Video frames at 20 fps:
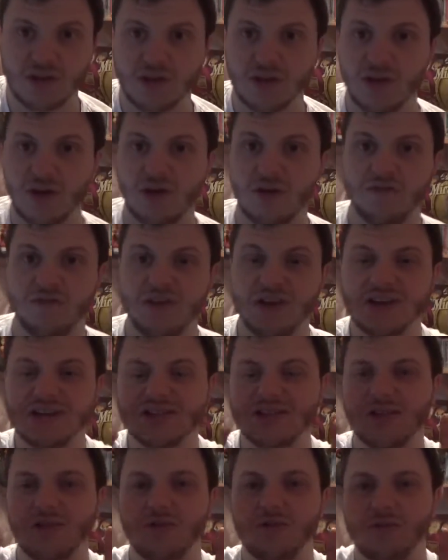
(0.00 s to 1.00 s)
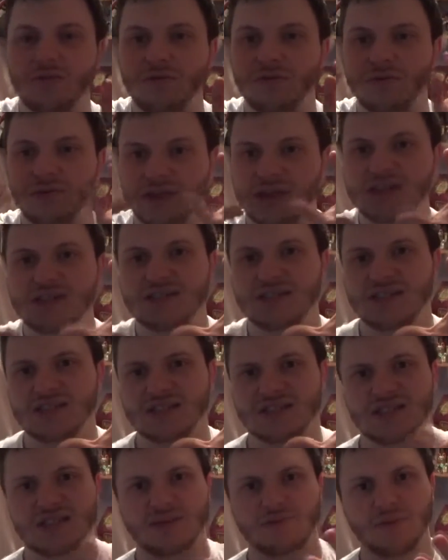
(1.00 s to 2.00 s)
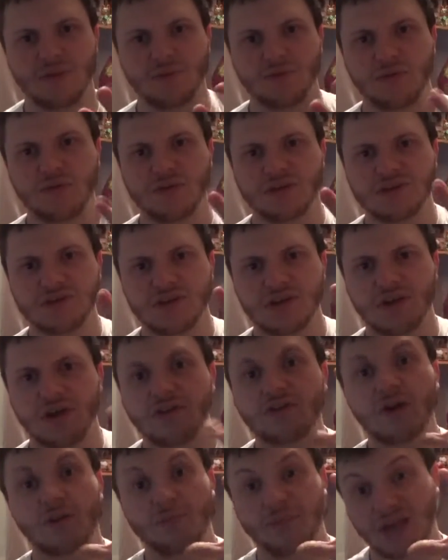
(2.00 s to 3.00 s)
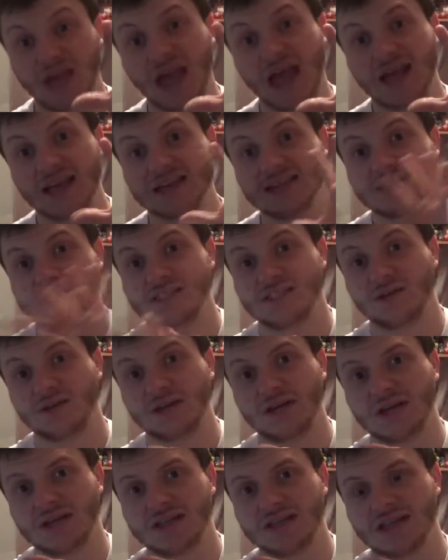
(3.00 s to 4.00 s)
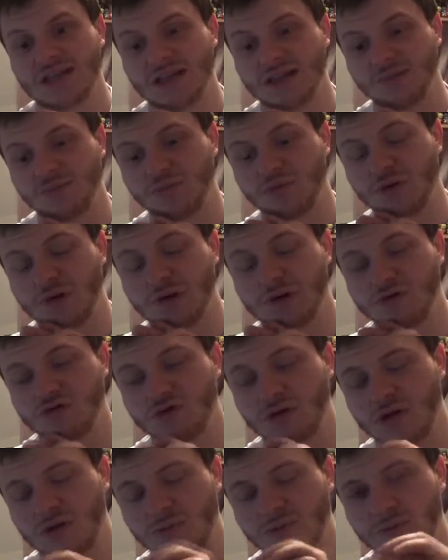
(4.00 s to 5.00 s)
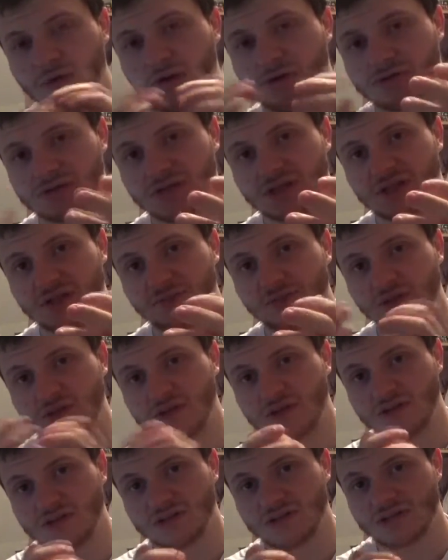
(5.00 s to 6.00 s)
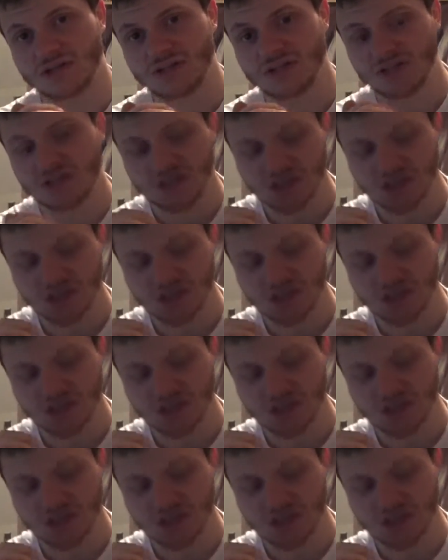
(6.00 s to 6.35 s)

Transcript: only thing is though, as I said in my previous video, I've got big hands, so I need to get the Pro Controller mostly because